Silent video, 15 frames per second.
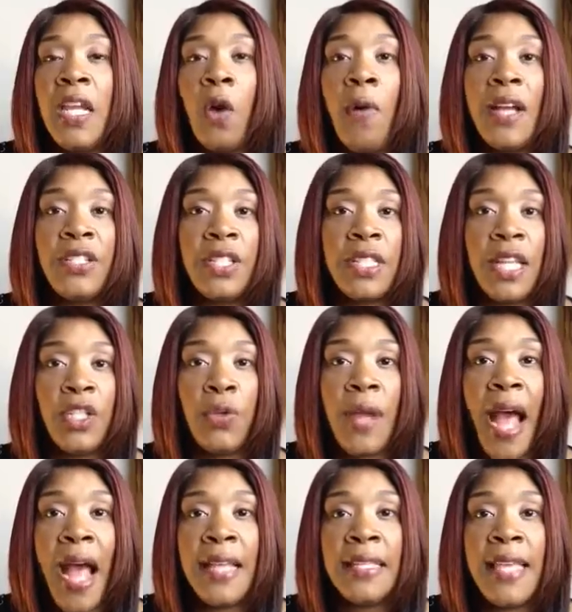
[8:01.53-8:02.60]
questions that you
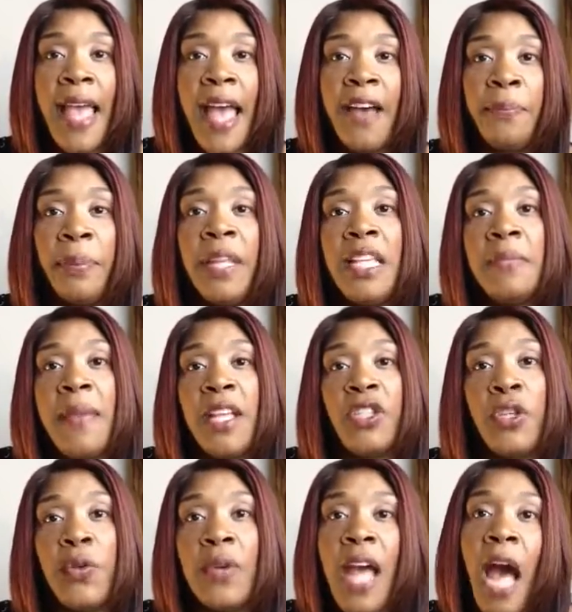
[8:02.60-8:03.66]
guys have, please make
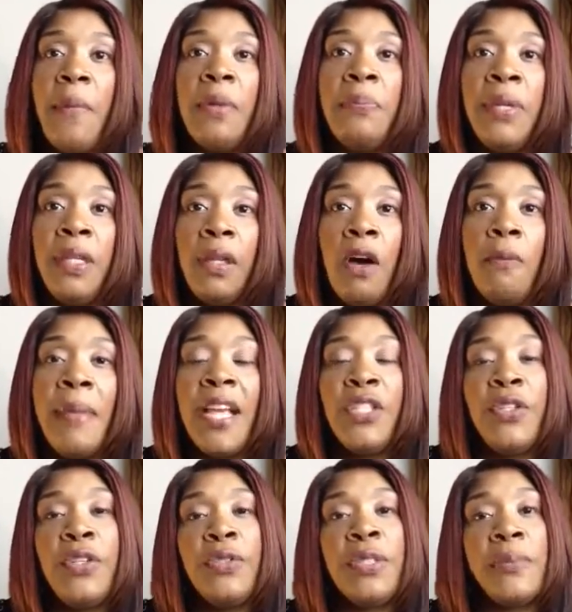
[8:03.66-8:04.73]
sure you comment below. Make
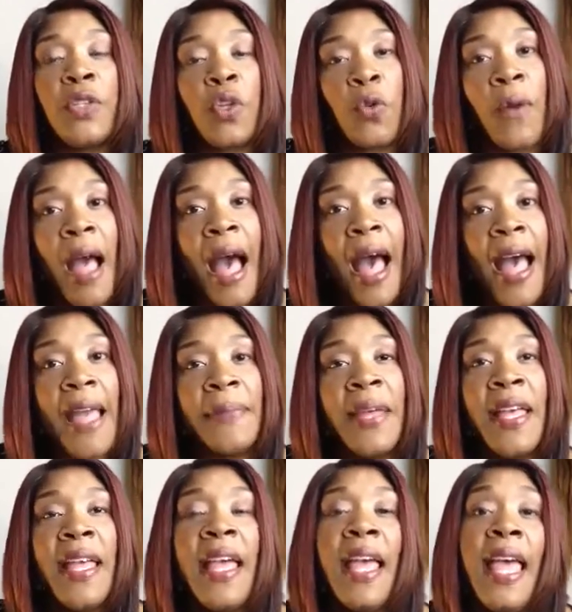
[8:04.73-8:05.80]
sure you subscribe
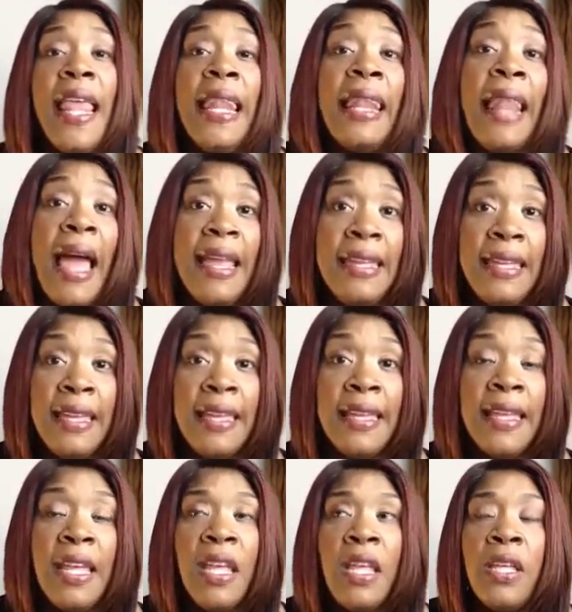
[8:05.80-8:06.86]
and like
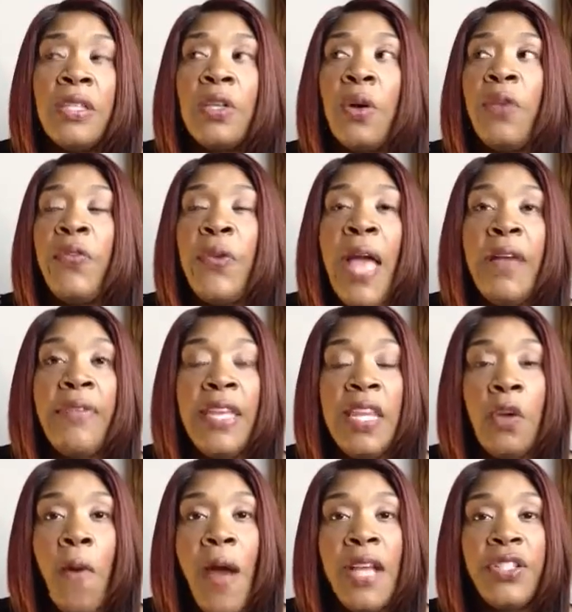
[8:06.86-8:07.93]
it. So if you have any
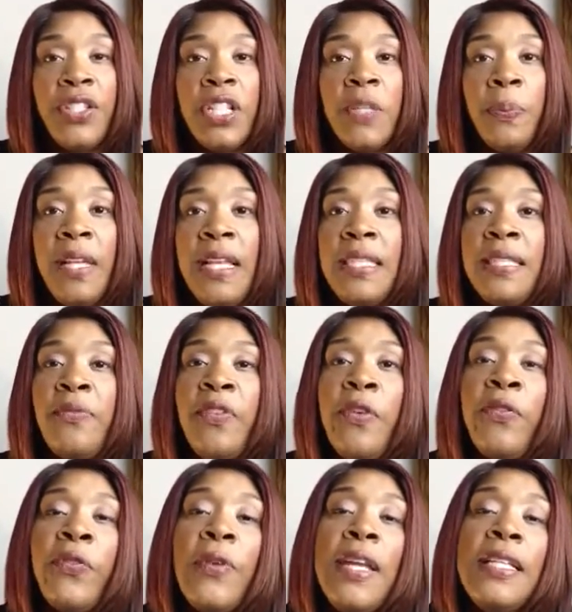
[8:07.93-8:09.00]
questions, please
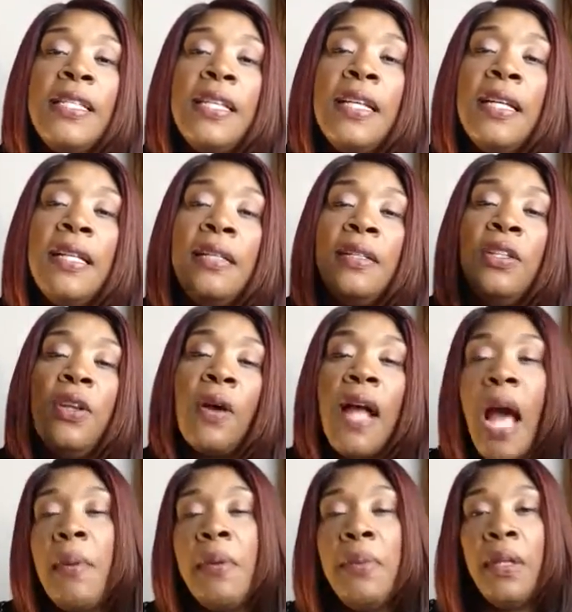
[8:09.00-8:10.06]
feel free to, you know,
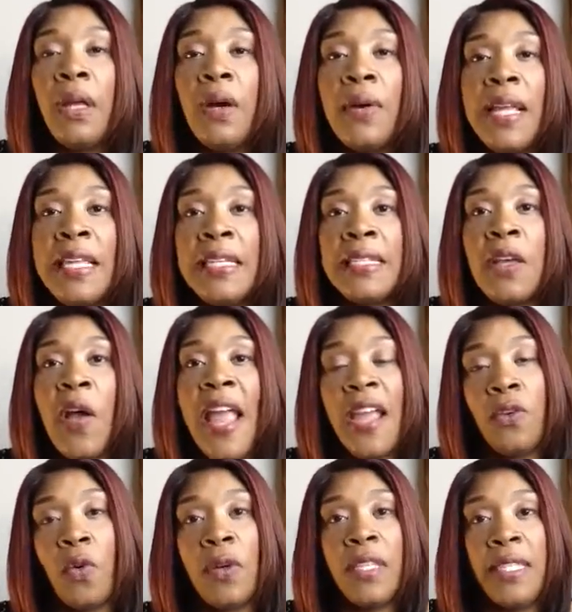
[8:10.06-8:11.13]
comment below and
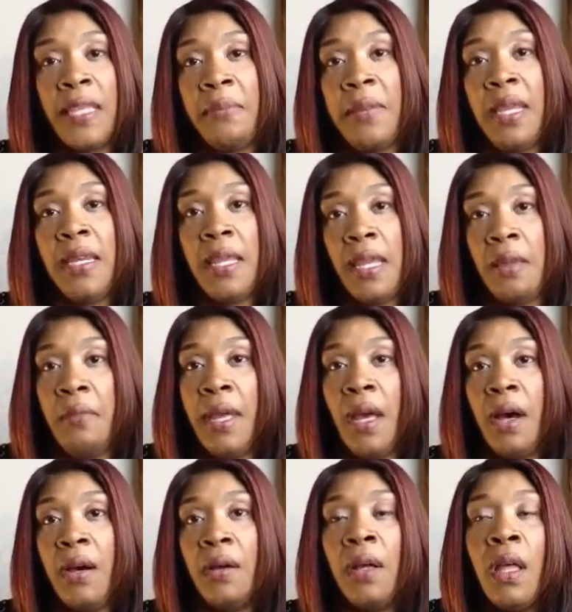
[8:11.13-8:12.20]
or send me an
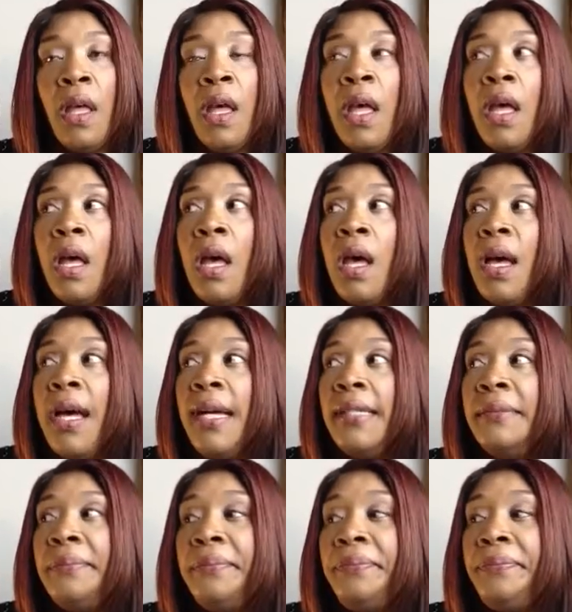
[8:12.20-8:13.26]
email.
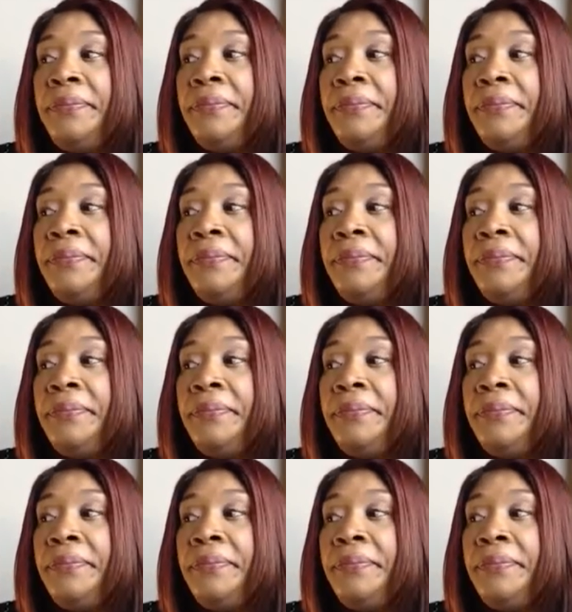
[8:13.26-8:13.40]
I